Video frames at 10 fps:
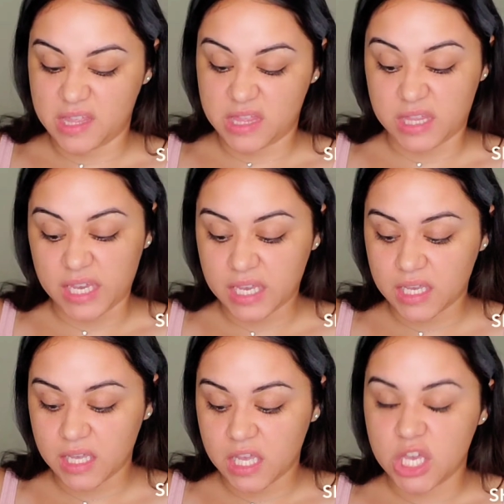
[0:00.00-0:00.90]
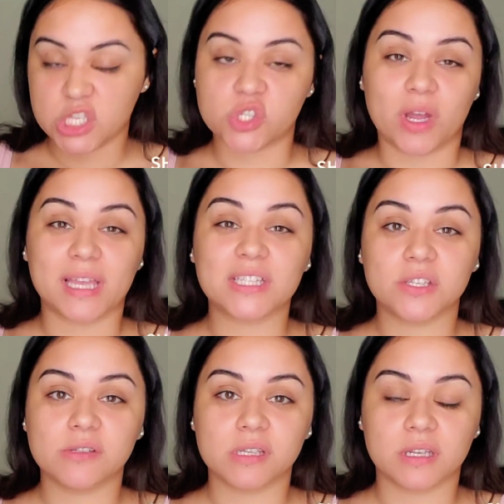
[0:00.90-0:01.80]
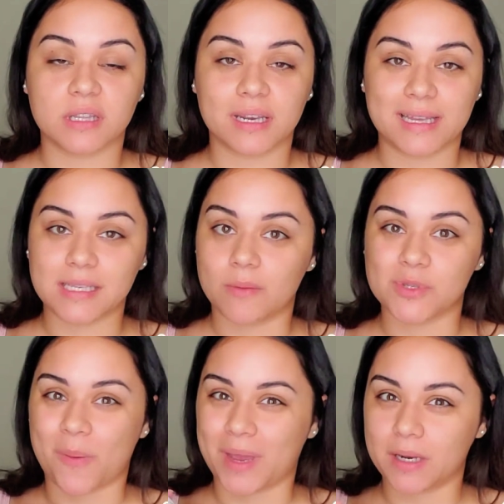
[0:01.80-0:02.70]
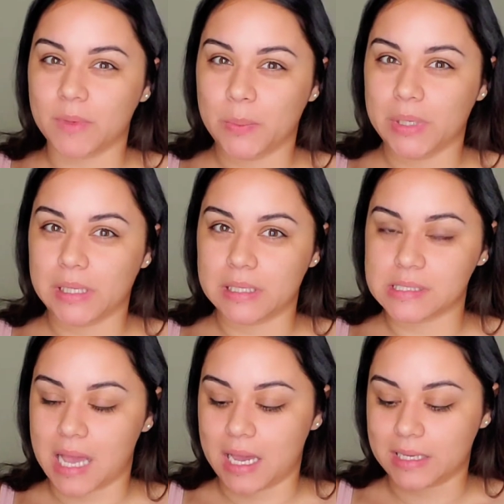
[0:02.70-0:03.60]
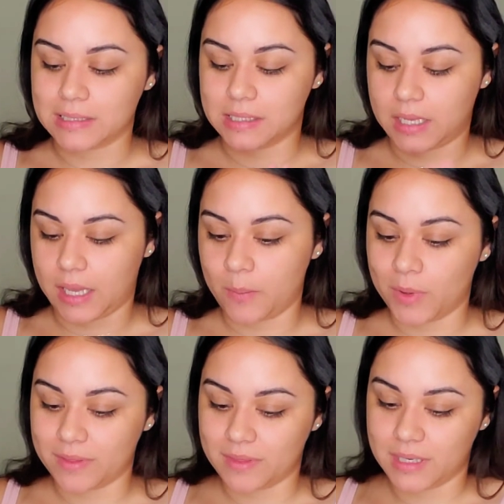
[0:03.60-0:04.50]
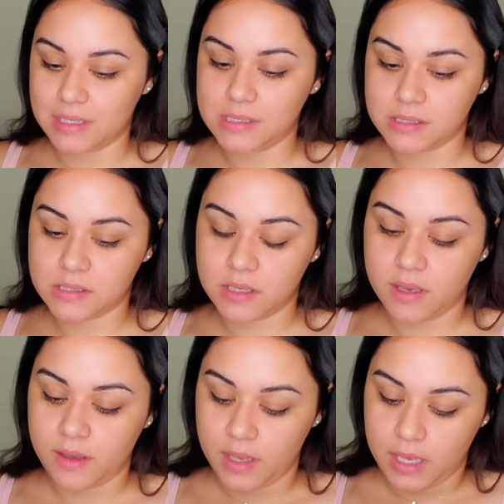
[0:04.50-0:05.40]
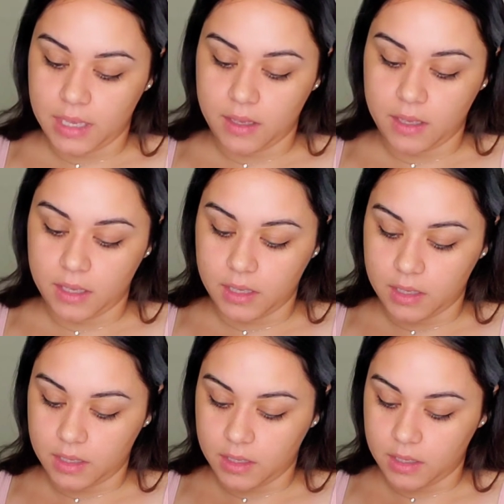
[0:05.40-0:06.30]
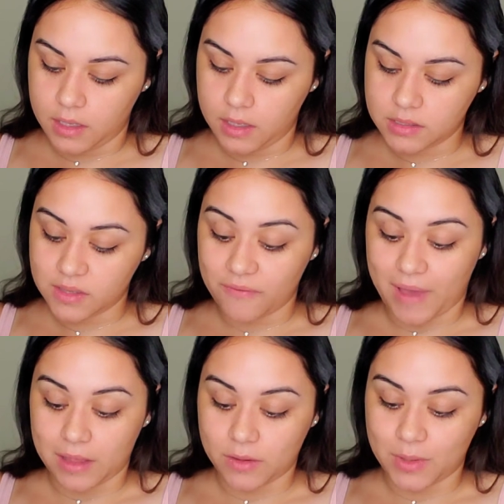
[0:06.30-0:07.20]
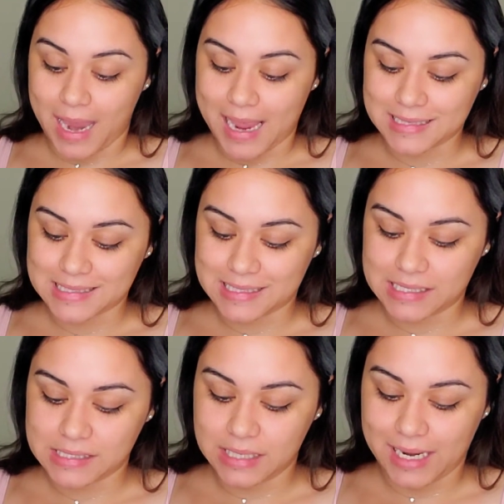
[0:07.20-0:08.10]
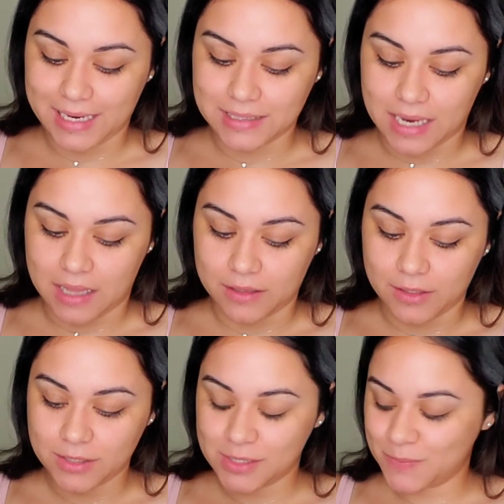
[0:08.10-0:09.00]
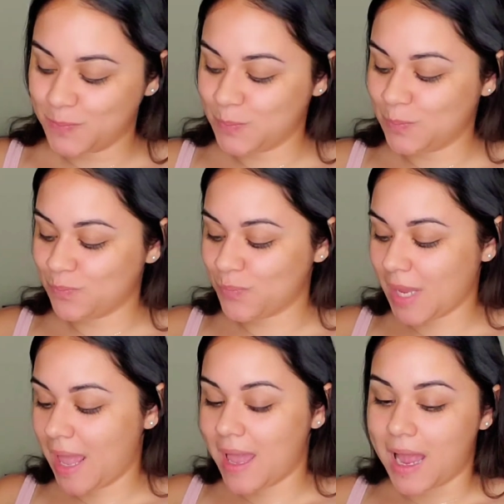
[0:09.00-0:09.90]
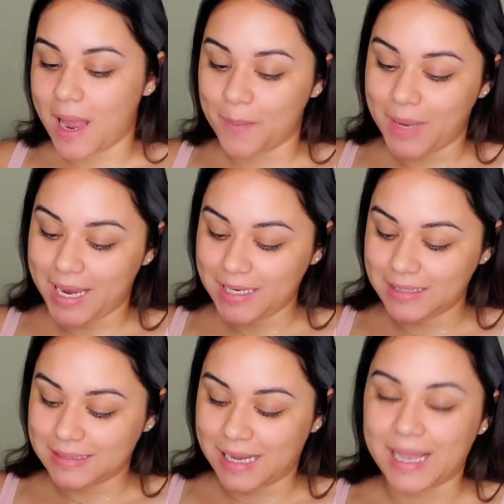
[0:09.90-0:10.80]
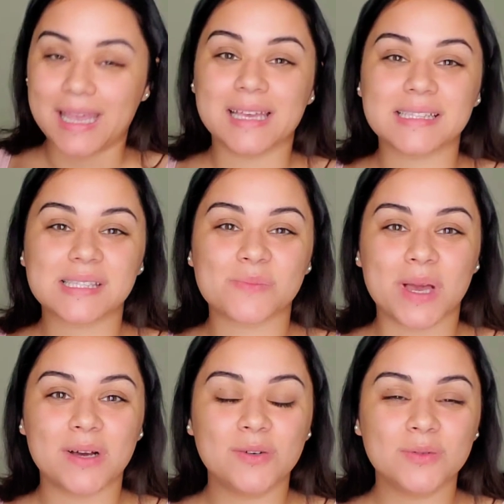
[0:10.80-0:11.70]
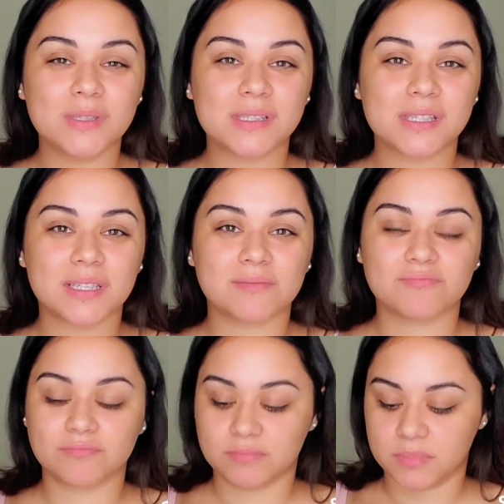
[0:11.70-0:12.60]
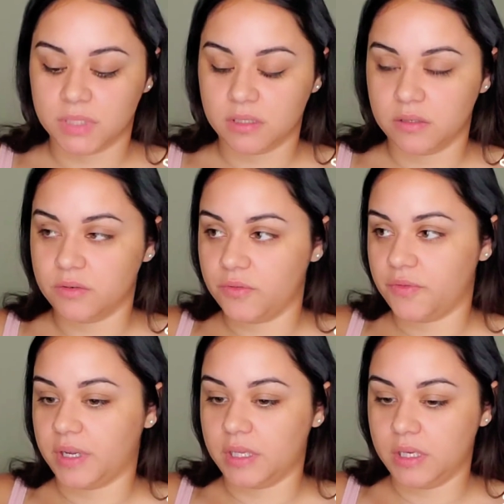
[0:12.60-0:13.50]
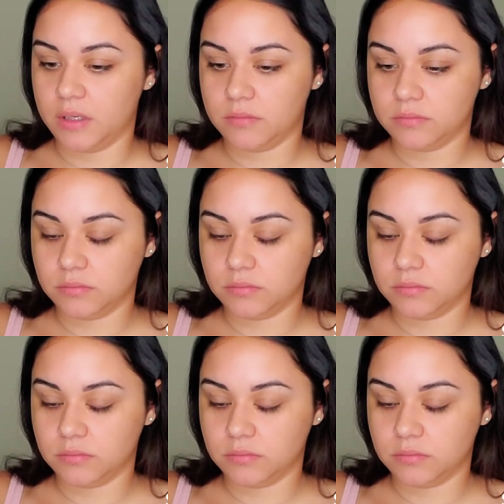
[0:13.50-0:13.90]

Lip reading: thick, so I like to use it in the nighttime, so I'm not gonna be putting this on today, but this is valued at $69. I'm not gonna lie, it smells a little funny.